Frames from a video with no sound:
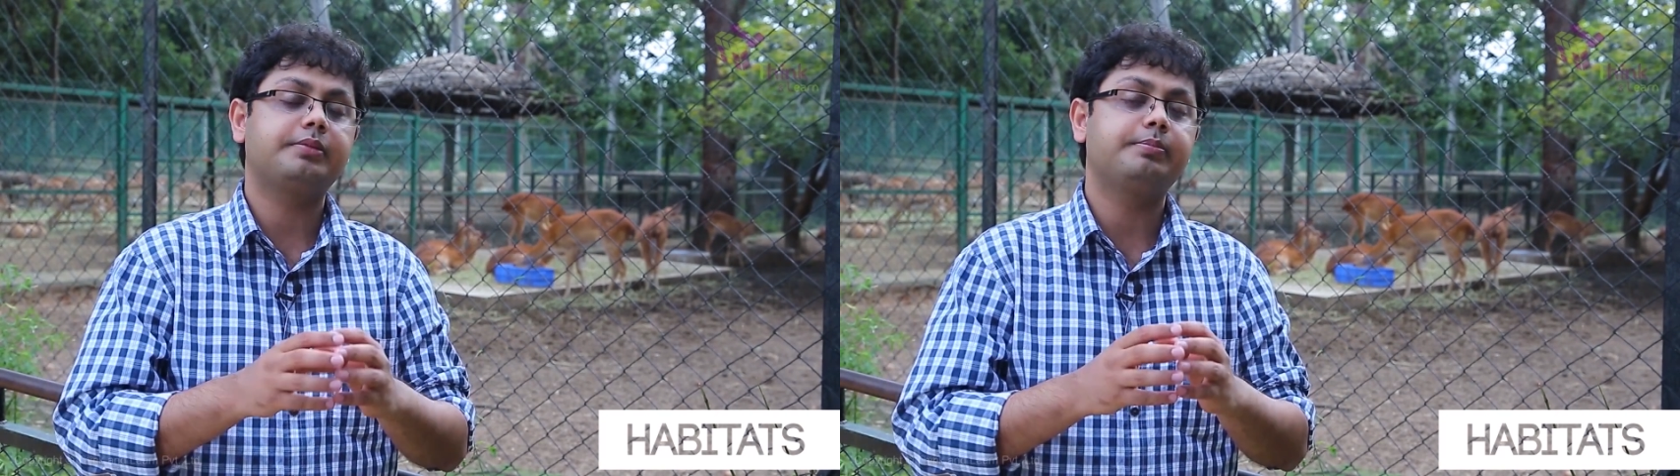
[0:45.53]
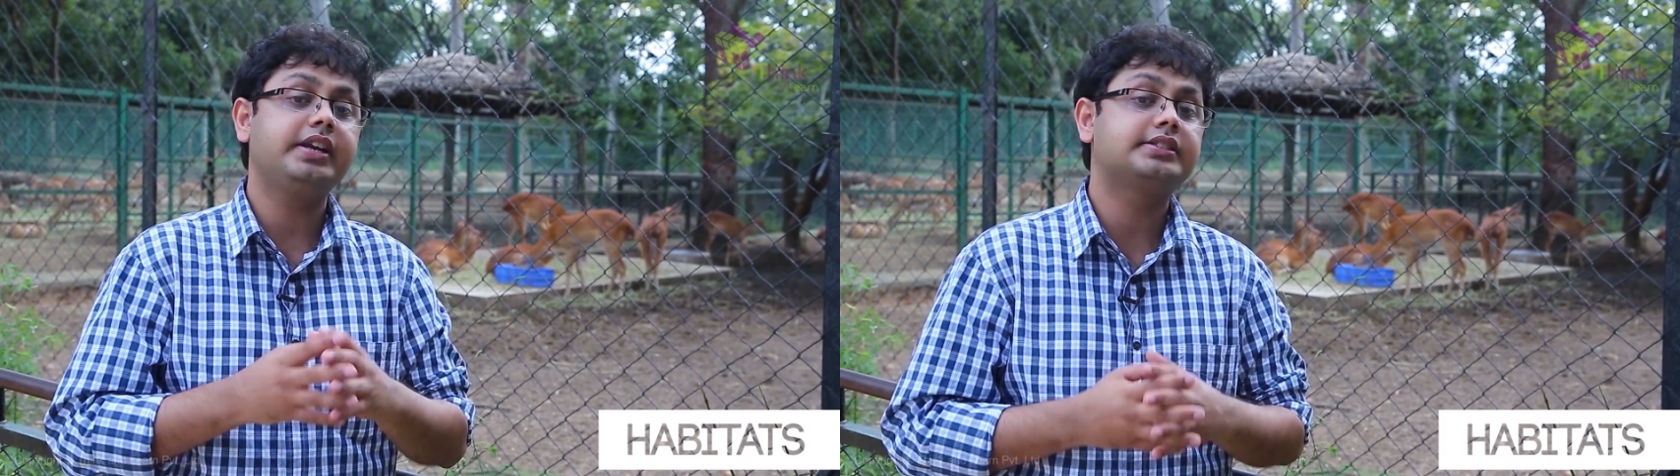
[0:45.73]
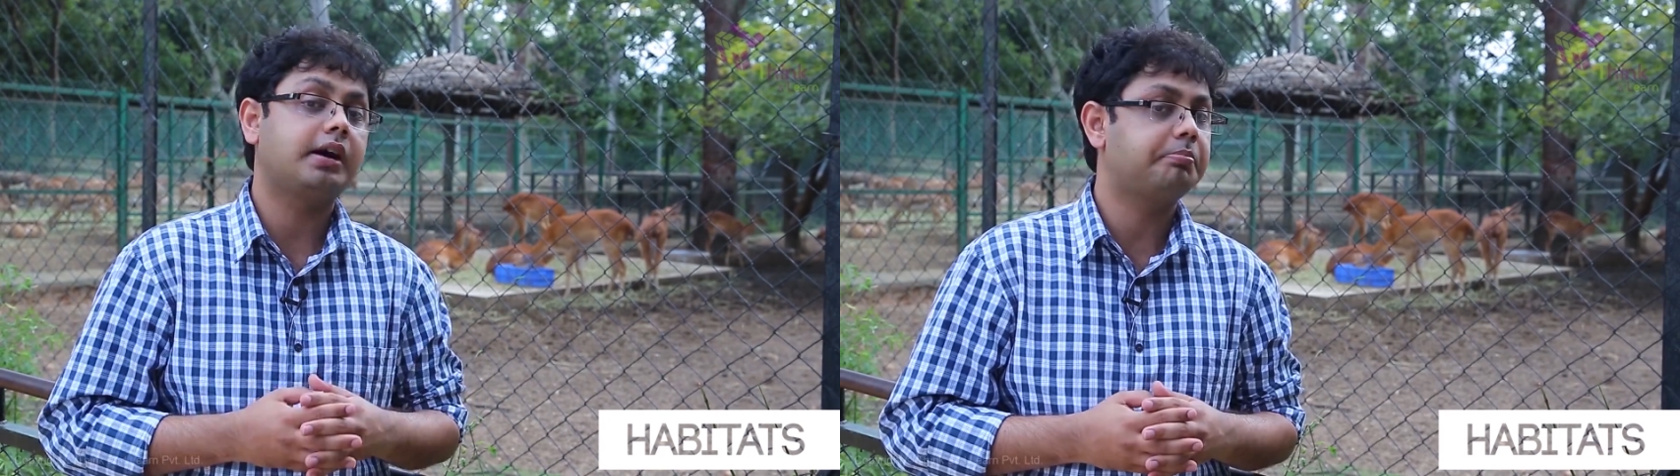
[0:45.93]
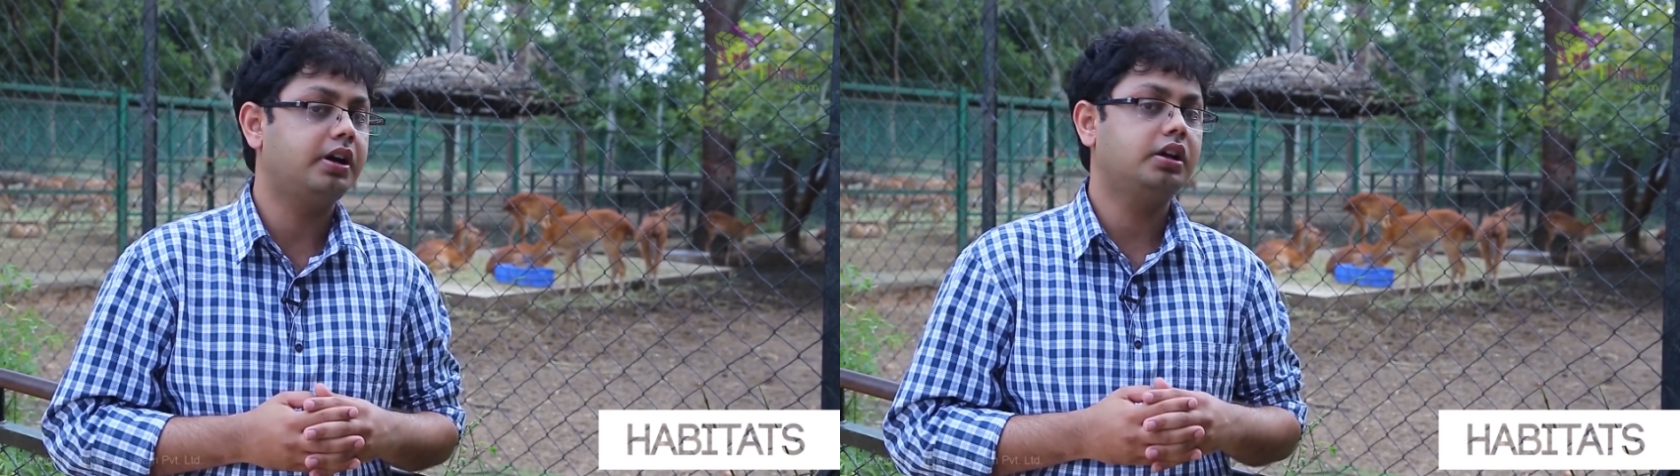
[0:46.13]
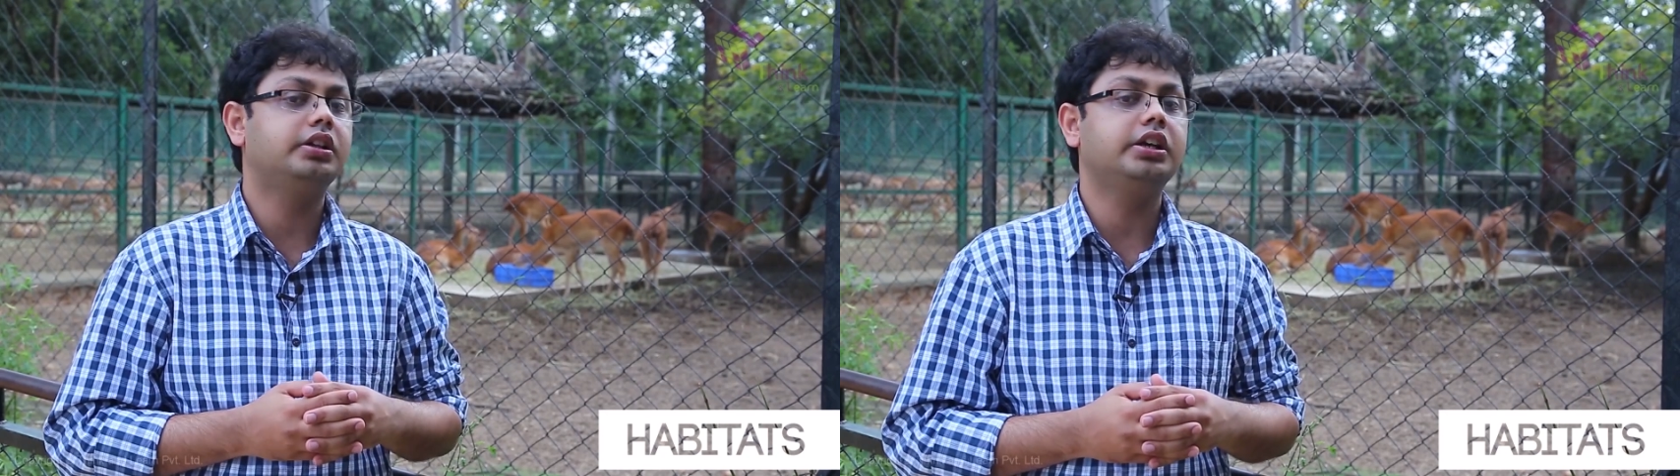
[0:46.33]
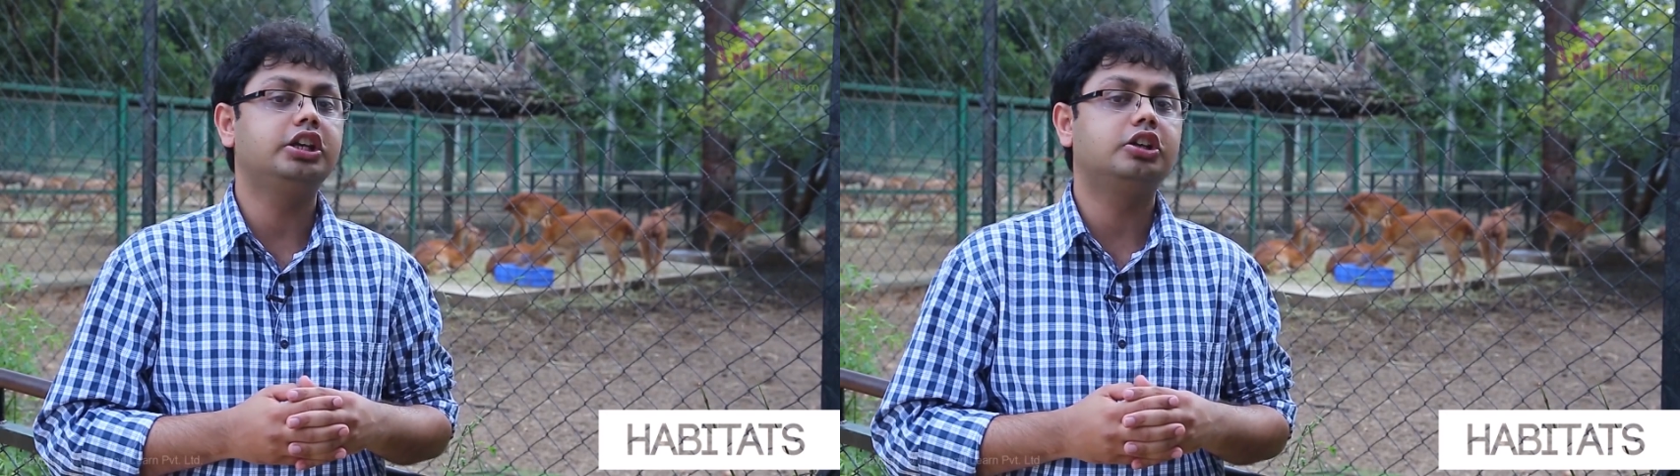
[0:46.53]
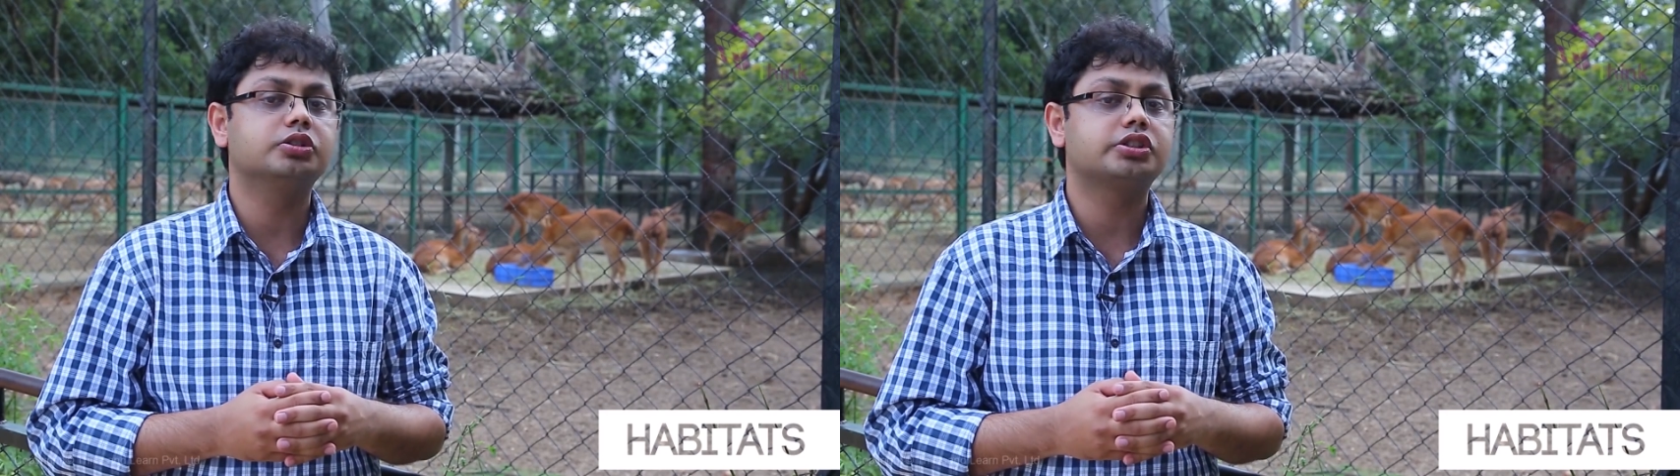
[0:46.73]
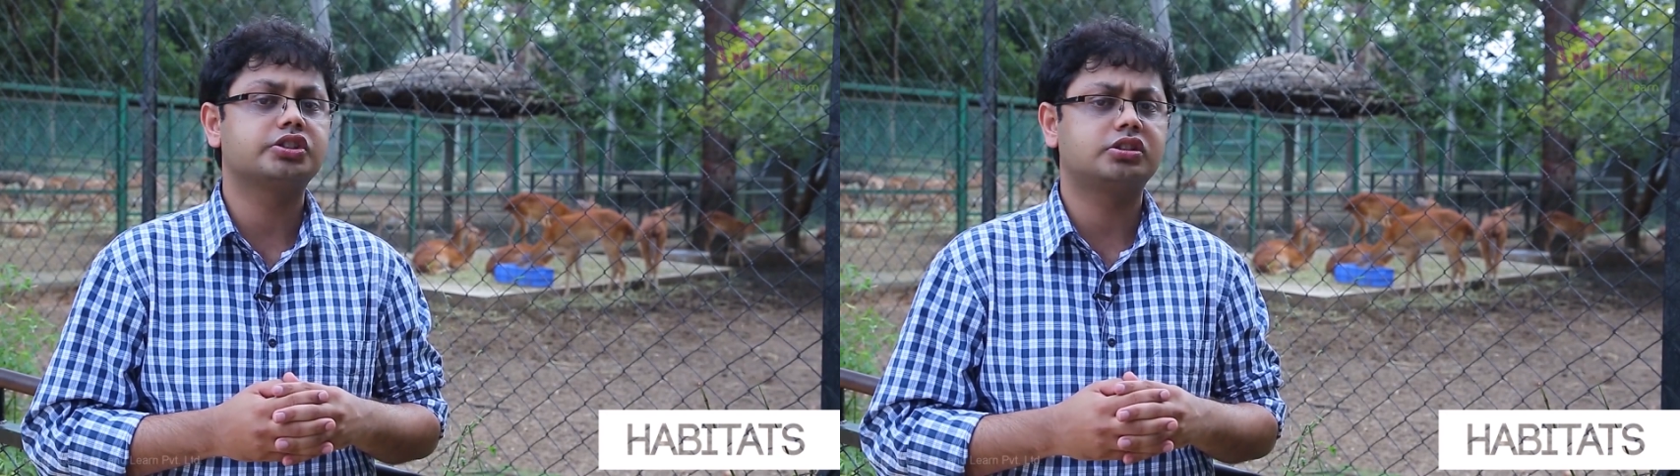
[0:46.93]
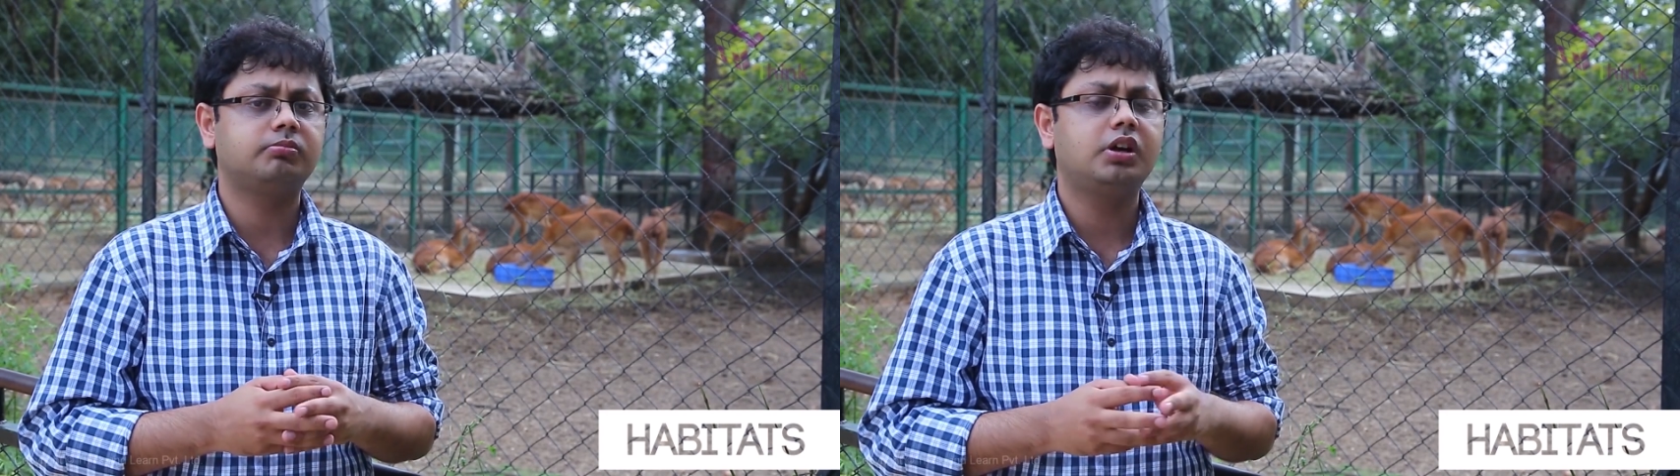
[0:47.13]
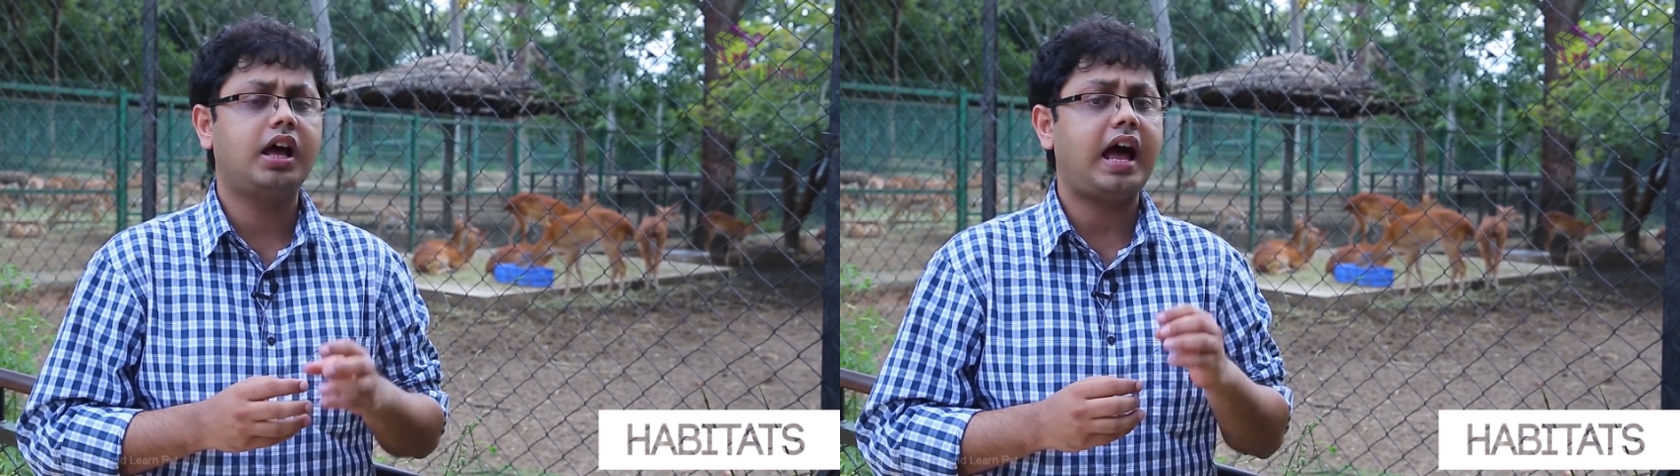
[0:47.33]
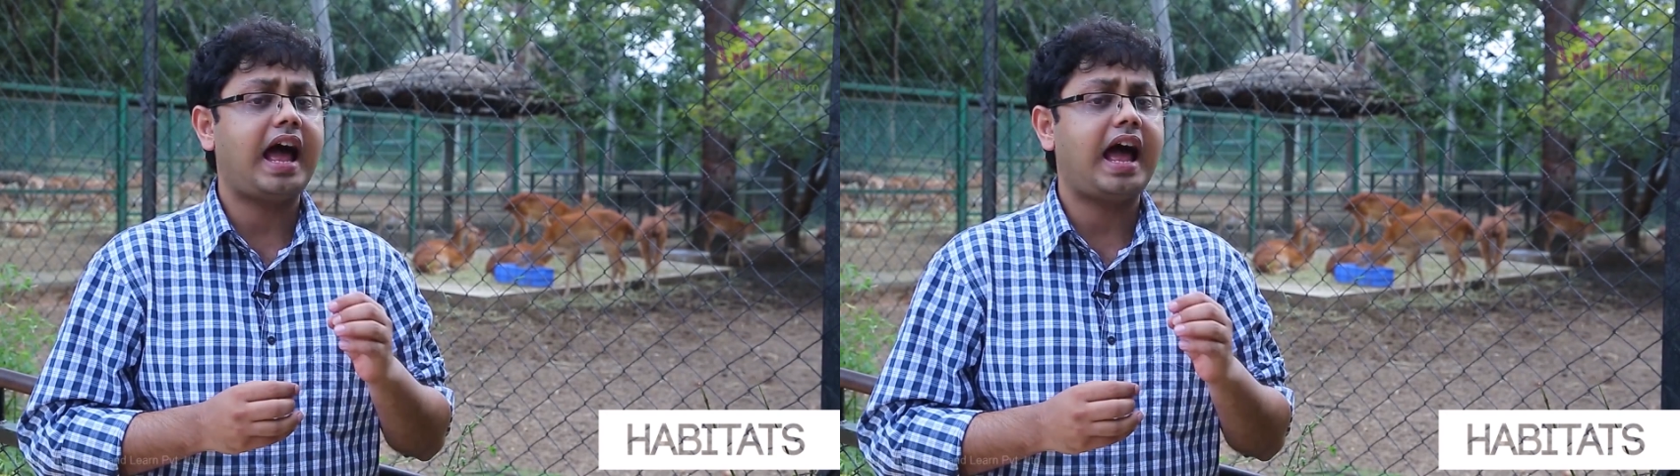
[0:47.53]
that makes up the ecosystem.